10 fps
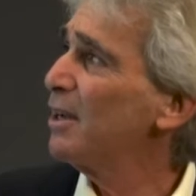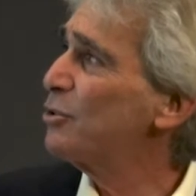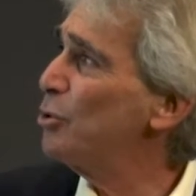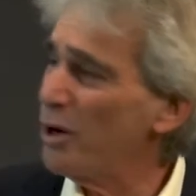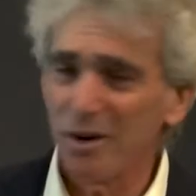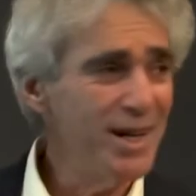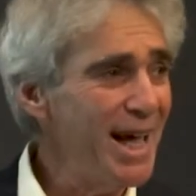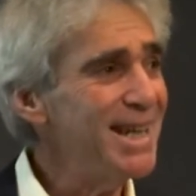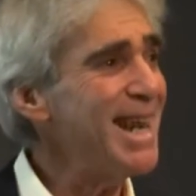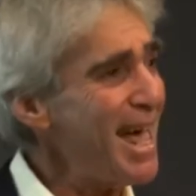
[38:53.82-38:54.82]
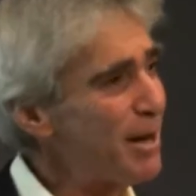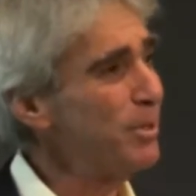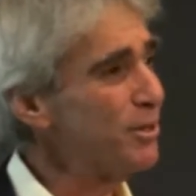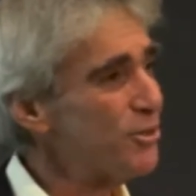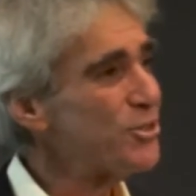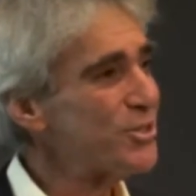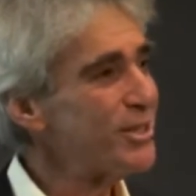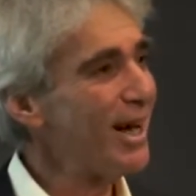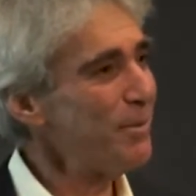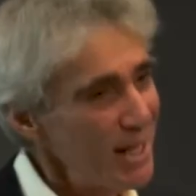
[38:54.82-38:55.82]
280 nanometers.
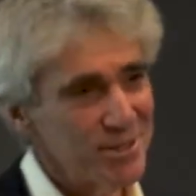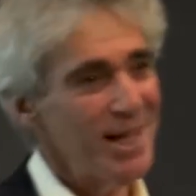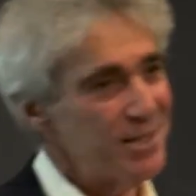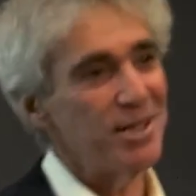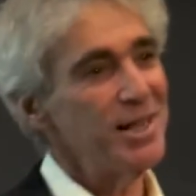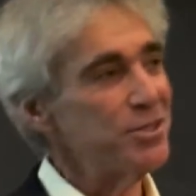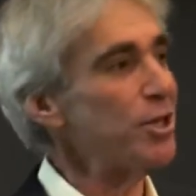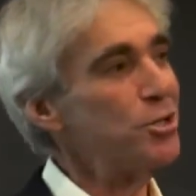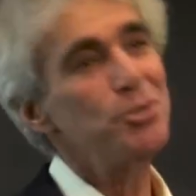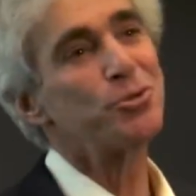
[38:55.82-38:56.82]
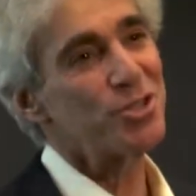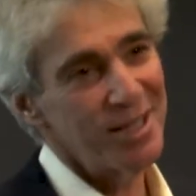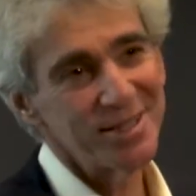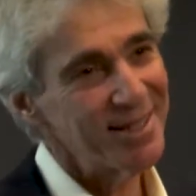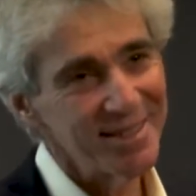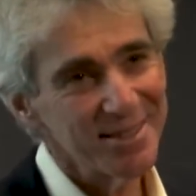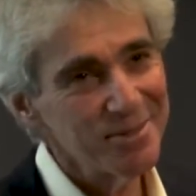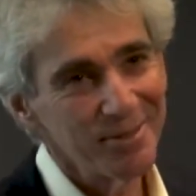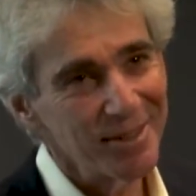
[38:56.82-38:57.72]
I mean, that's a huge distance,